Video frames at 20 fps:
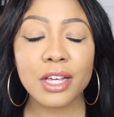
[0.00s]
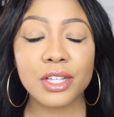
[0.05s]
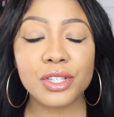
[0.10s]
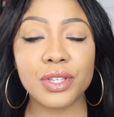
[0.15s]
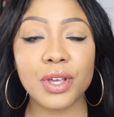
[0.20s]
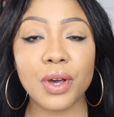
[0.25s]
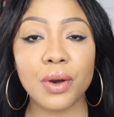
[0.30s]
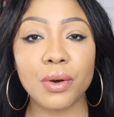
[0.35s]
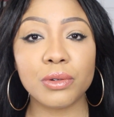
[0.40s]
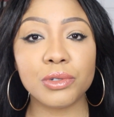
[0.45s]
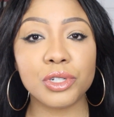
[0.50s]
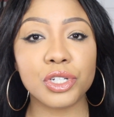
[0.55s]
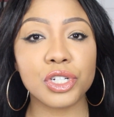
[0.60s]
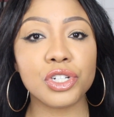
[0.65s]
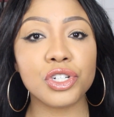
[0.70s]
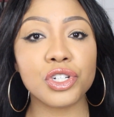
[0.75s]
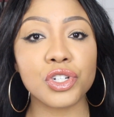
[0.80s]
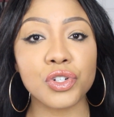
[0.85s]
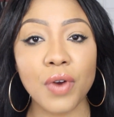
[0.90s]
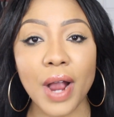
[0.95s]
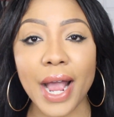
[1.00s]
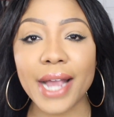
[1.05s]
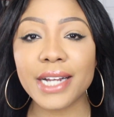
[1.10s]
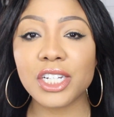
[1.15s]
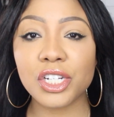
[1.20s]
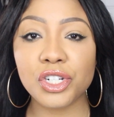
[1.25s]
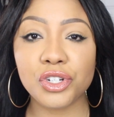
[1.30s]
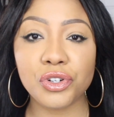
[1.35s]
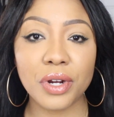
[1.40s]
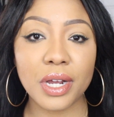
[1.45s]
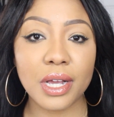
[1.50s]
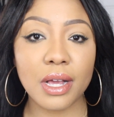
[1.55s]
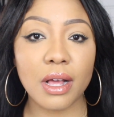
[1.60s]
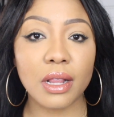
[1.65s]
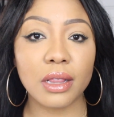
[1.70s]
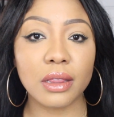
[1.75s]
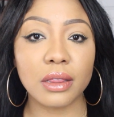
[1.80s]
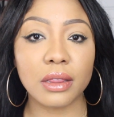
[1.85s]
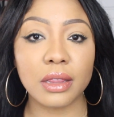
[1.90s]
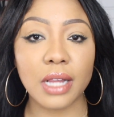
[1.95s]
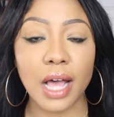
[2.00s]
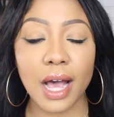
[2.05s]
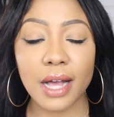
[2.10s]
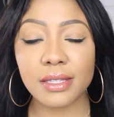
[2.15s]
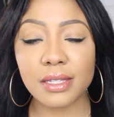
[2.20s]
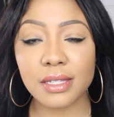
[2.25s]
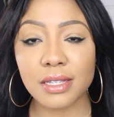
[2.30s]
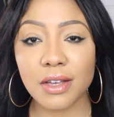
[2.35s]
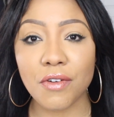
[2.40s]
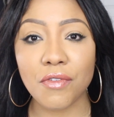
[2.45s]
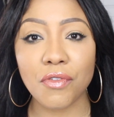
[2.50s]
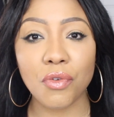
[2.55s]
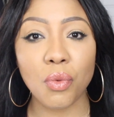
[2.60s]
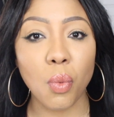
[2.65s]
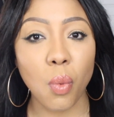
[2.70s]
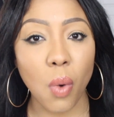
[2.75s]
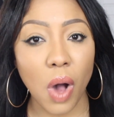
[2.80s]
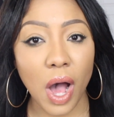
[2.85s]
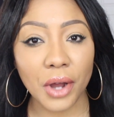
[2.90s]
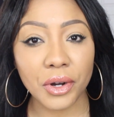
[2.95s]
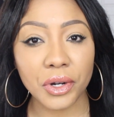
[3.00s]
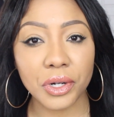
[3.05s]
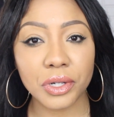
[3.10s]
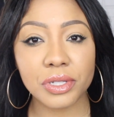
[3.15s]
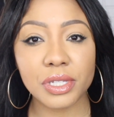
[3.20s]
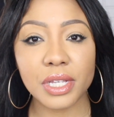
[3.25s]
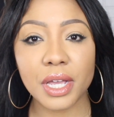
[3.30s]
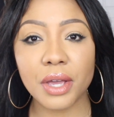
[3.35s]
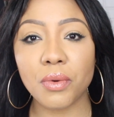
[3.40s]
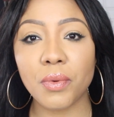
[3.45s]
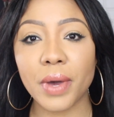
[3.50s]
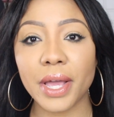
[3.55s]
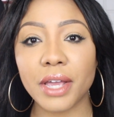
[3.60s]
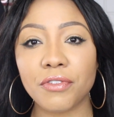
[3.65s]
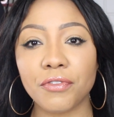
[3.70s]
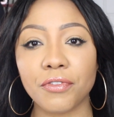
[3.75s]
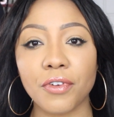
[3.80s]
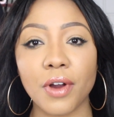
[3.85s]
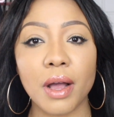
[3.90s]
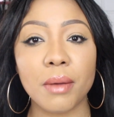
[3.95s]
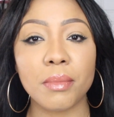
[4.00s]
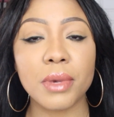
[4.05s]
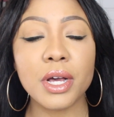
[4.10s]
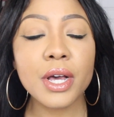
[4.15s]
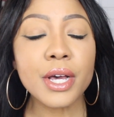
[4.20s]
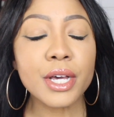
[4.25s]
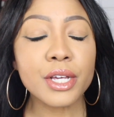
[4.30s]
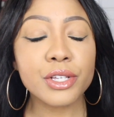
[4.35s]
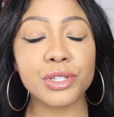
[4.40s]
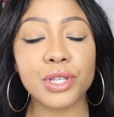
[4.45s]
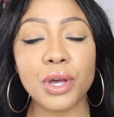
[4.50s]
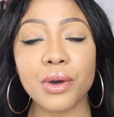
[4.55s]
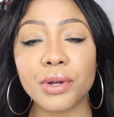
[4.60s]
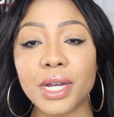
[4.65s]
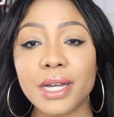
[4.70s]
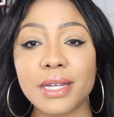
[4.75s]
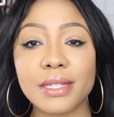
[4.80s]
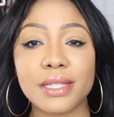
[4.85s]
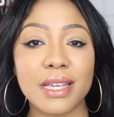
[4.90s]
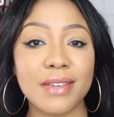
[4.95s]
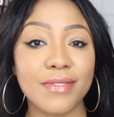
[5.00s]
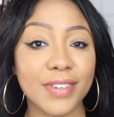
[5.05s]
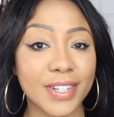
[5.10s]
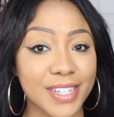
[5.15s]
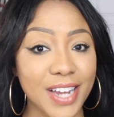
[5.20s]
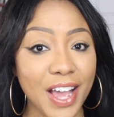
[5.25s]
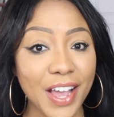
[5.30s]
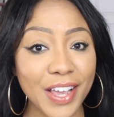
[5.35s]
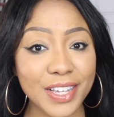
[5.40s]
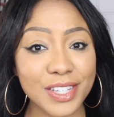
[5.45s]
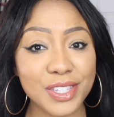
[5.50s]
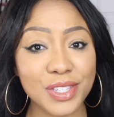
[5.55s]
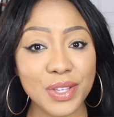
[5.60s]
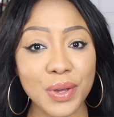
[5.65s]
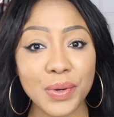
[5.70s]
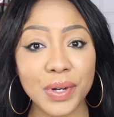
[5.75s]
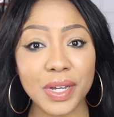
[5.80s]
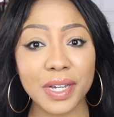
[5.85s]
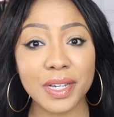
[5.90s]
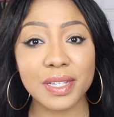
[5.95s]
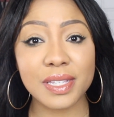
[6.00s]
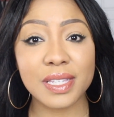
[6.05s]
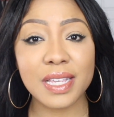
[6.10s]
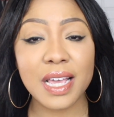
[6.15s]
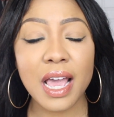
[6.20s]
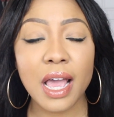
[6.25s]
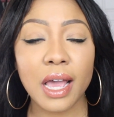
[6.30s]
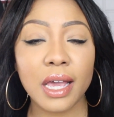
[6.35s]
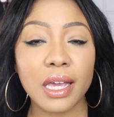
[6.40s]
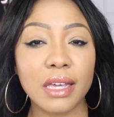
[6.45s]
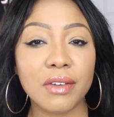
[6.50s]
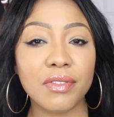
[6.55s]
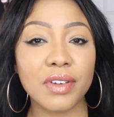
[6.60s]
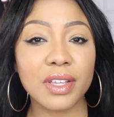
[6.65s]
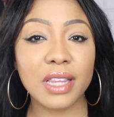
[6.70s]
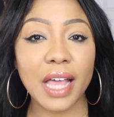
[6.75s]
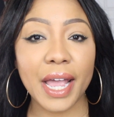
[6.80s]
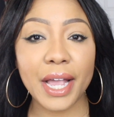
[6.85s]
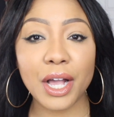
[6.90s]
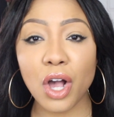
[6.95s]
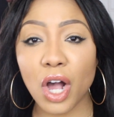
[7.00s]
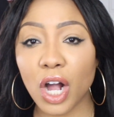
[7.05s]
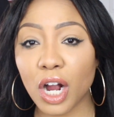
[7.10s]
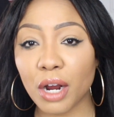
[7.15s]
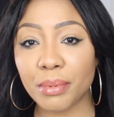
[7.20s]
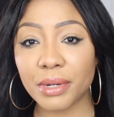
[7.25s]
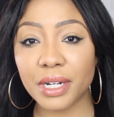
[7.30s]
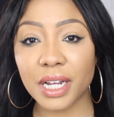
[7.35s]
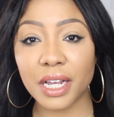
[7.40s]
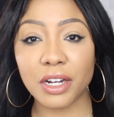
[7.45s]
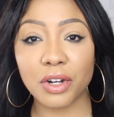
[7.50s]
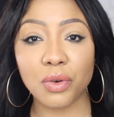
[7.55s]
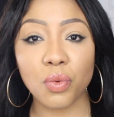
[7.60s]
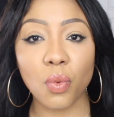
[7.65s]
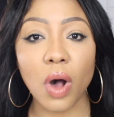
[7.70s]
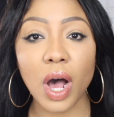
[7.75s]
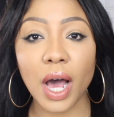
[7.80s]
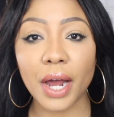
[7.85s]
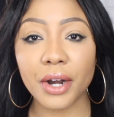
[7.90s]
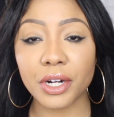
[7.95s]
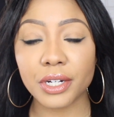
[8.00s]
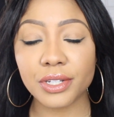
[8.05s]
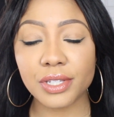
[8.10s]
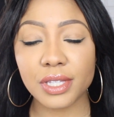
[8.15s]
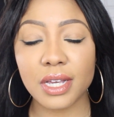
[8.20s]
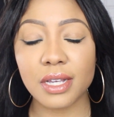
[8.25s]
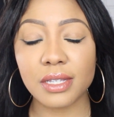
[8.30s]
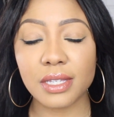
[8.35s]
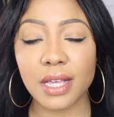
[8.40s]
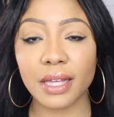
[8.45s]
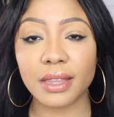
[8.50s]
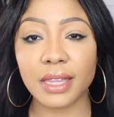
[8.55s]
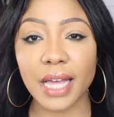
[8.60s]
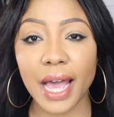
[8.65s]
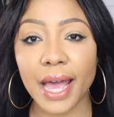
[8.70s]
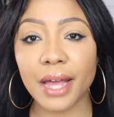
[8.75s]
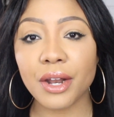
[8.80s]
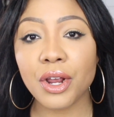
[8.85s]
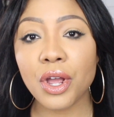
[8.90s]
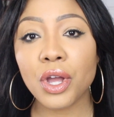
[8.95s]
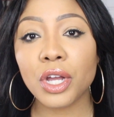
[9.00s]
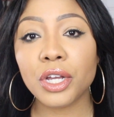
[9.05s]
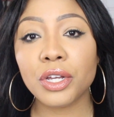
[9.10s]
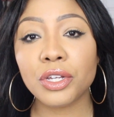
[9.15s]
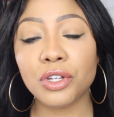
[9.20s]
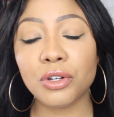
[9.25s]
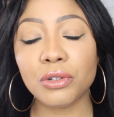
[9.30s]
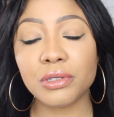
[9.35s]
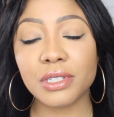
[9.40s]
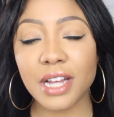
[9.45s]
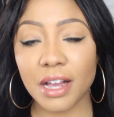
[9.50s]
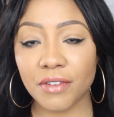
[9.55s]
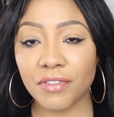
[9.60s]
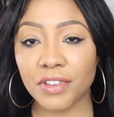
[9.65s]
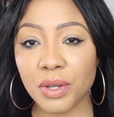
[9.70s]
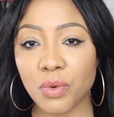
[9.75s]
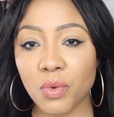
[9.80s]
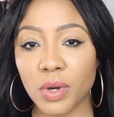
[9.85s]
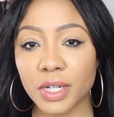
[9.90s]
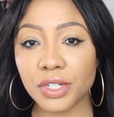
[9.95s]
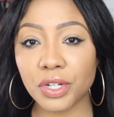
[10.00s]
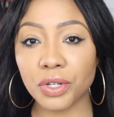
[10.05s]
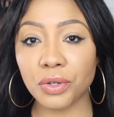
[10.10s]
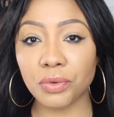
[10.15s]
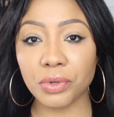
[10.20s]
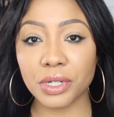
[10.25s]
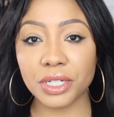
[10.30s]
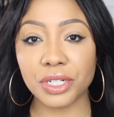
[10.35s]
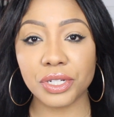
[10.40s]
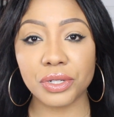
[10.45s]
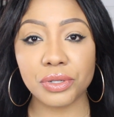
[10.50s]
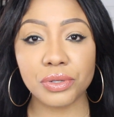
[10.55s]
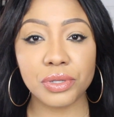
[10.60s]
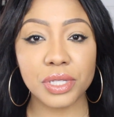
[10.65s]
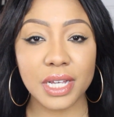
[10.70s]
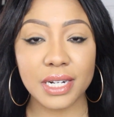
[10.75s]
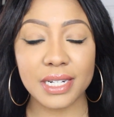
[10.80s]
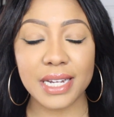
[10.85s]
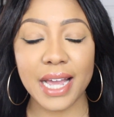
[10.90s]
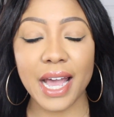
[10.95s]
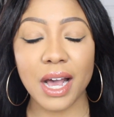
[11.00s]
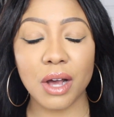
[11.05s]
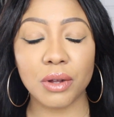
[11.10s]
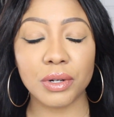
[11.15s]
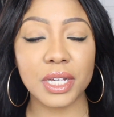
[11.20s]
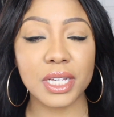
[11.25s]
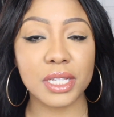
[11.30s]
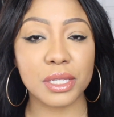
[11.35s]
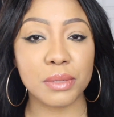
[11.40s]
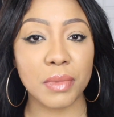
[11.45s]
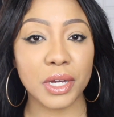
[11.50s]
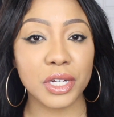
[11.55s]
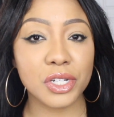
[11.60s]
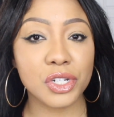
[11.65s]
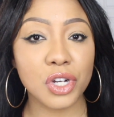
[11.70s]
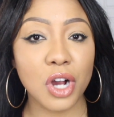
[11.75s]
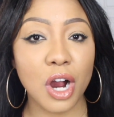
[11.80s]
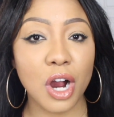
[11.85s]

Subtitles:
So just try to drink lots of water. Stay away from sodas, even diet sodas, even like carbonated waters, things like that. You'll definitely want to reduce down as much